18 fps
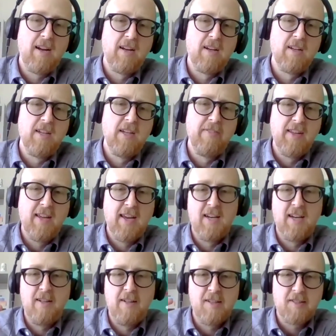In the
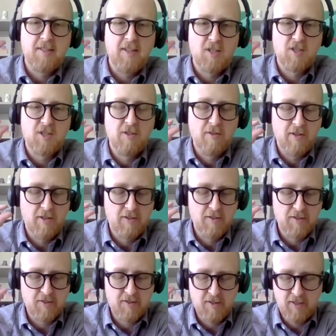analyze section,
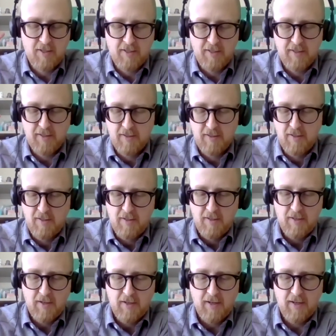there's the
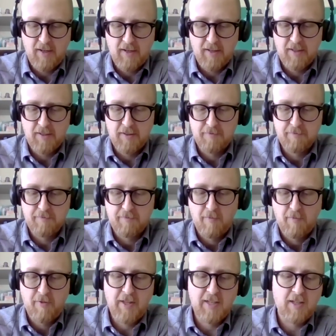
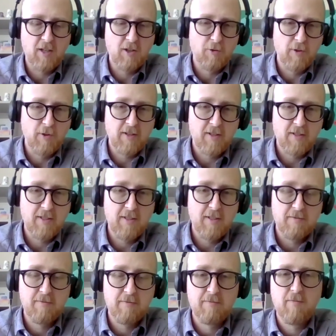thinking
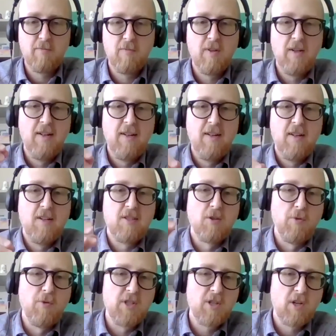critically.
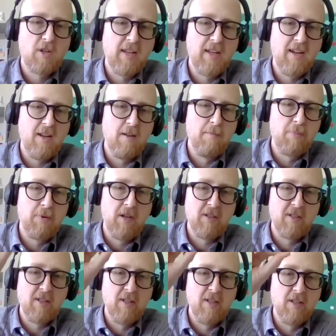So we took that and
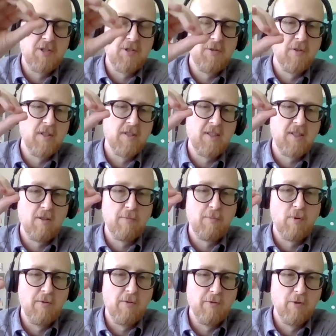plugged it into a single
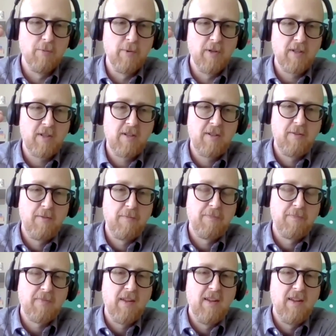point rubric.
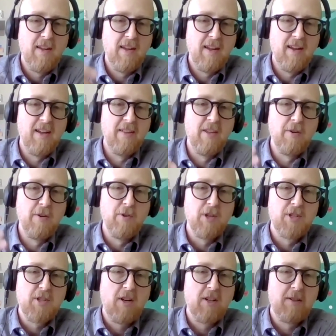And
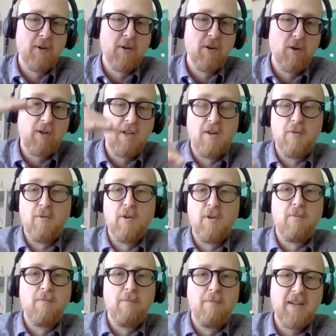then we talked about, okay,
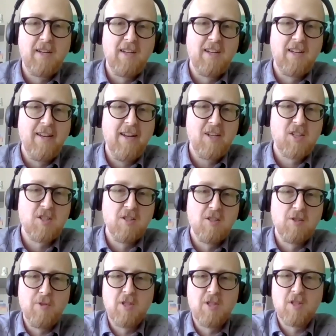well, making
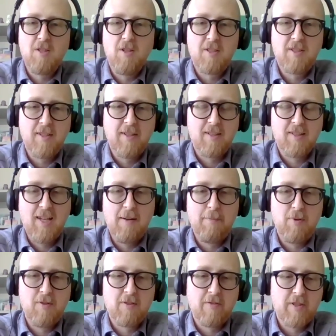connections, we just looked at
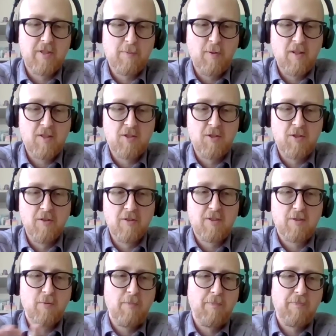examples of response
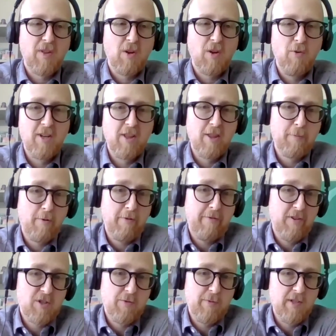journals. What did the
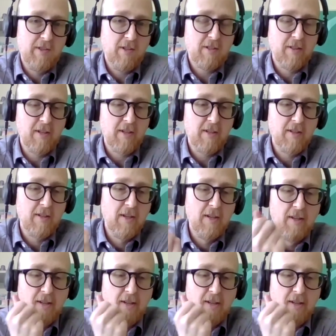proficient one look like?